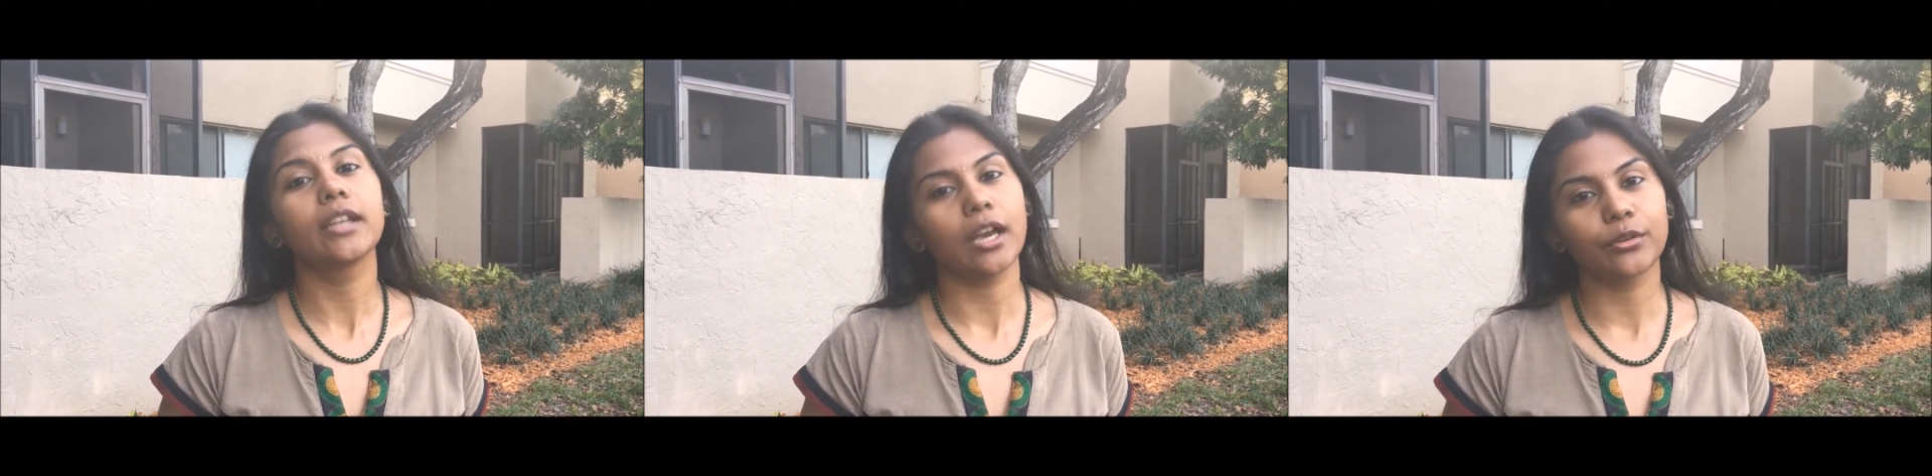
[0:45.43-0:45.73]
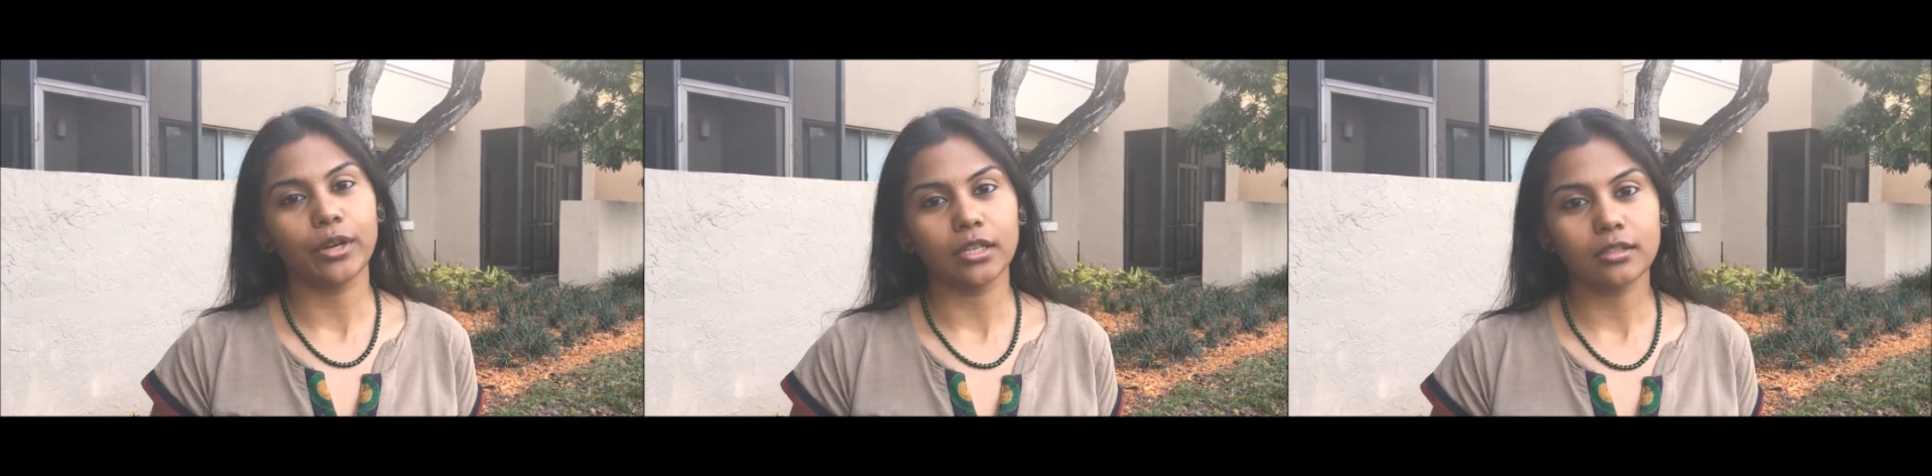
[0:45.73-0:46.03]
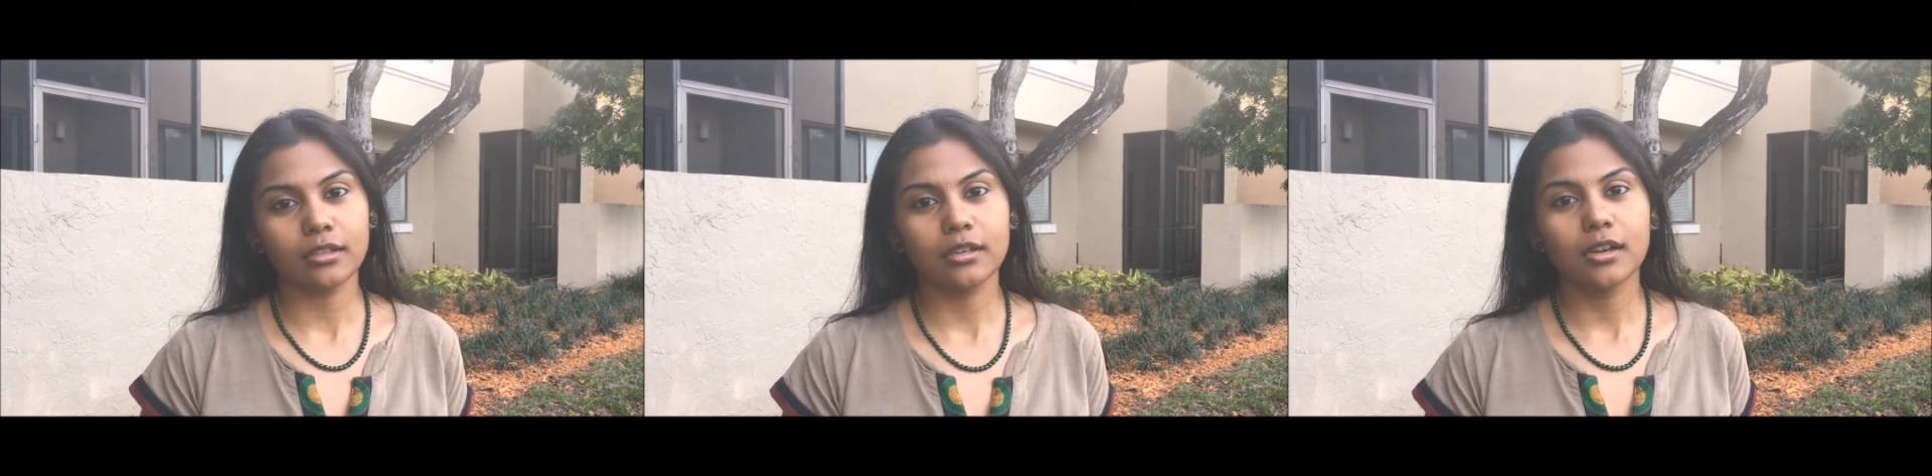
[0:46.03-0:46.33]

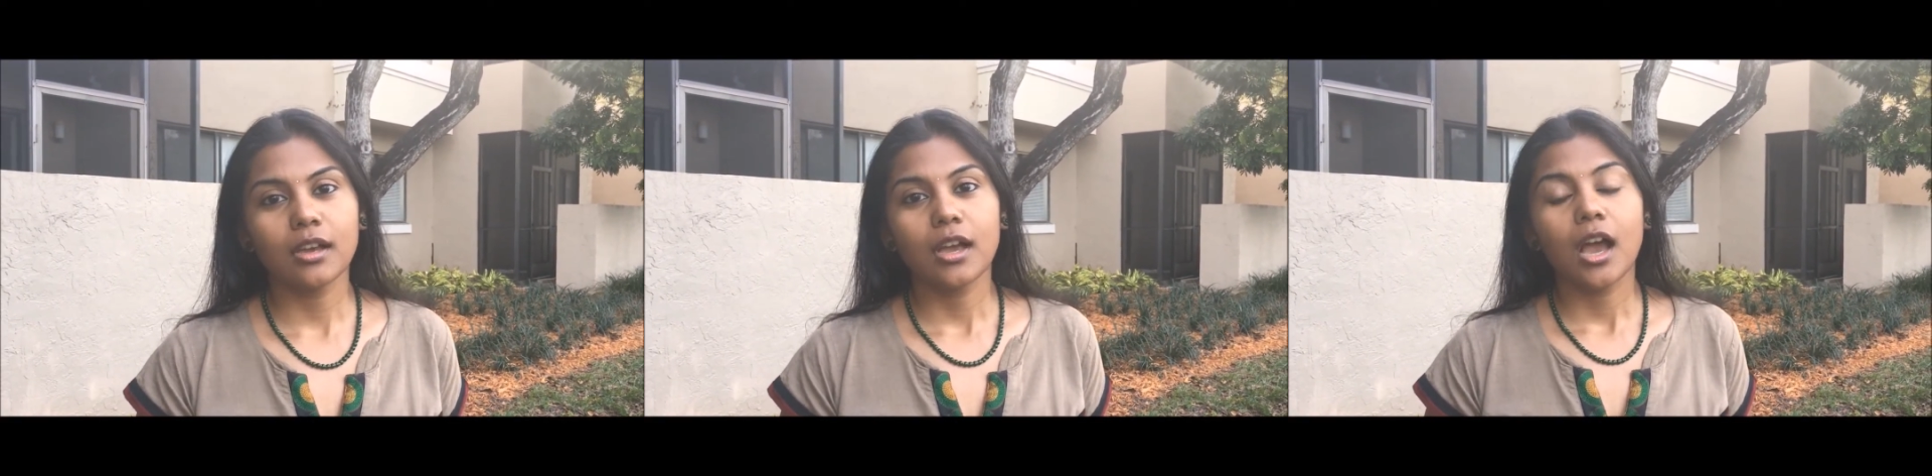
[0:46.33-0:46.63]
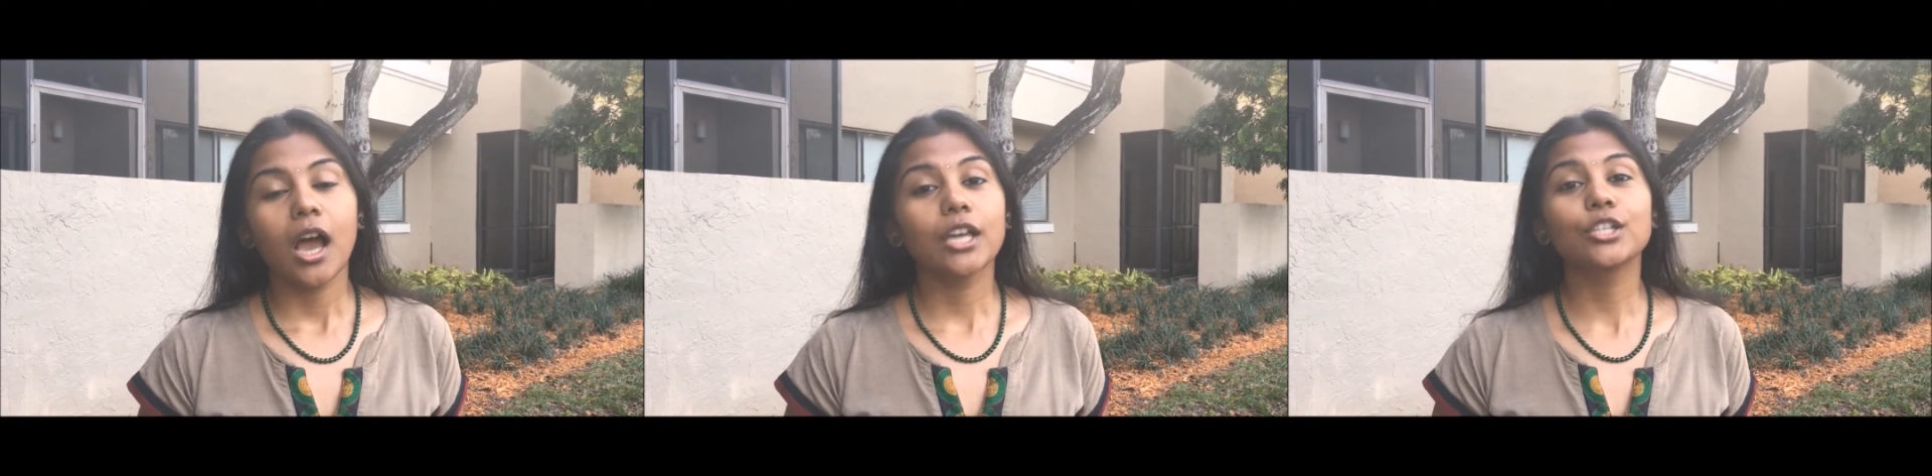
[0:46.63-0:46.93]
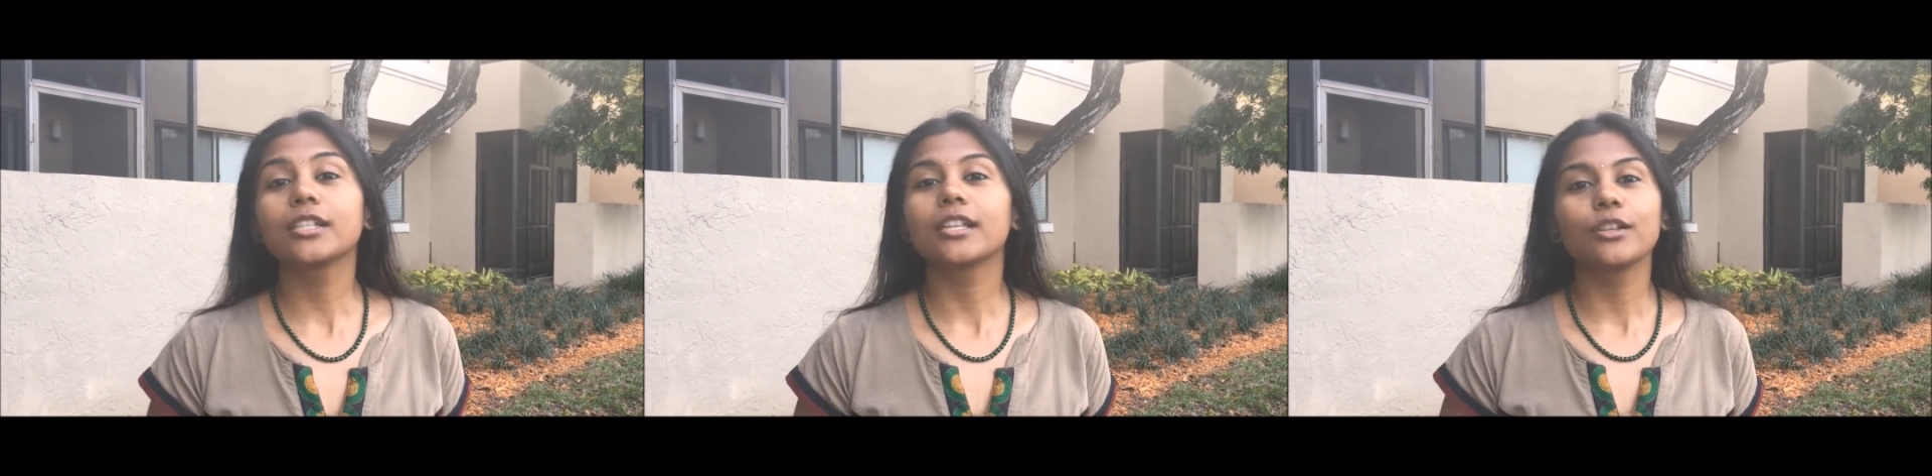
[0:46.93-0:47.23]
inaccurate. I
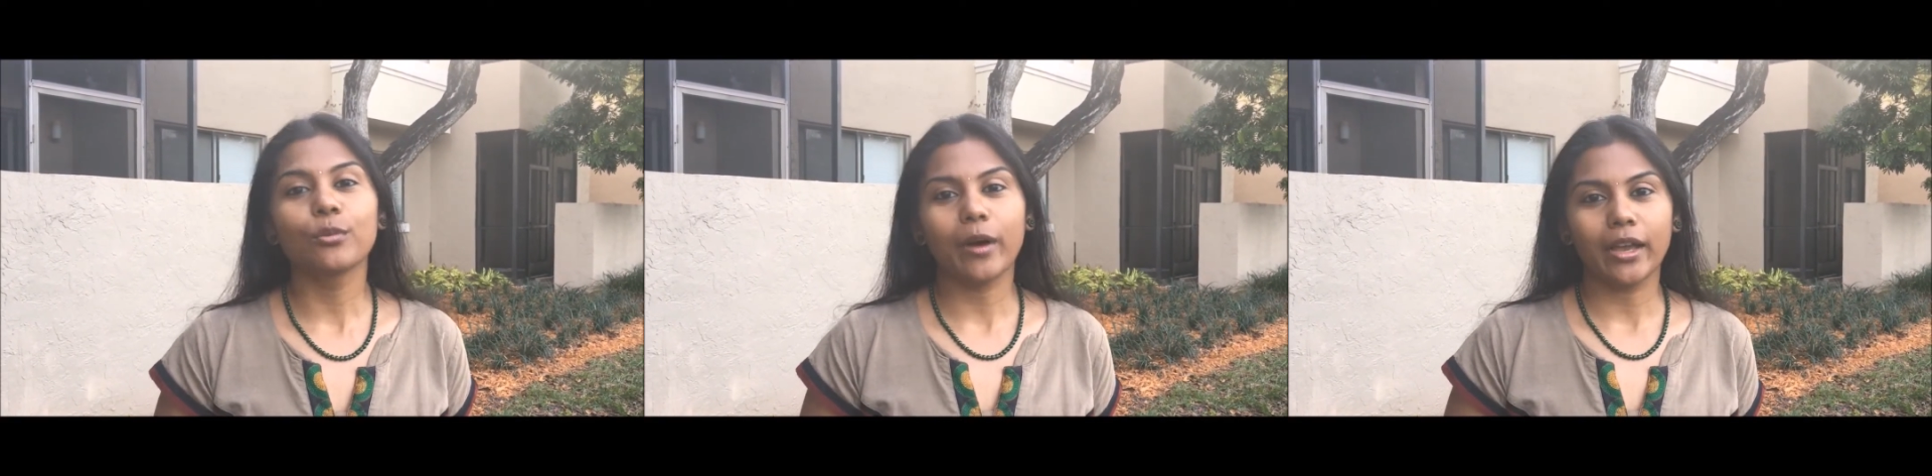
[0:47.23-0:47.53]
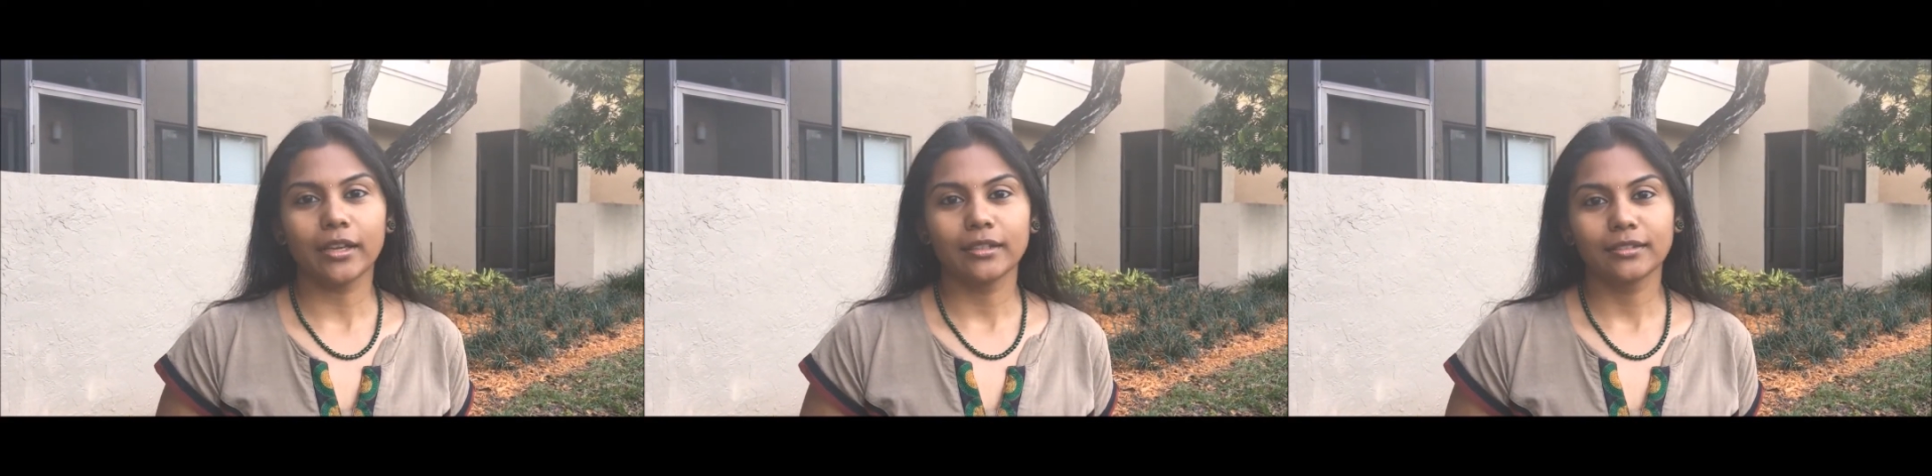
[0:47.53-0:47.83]
shall tell you why.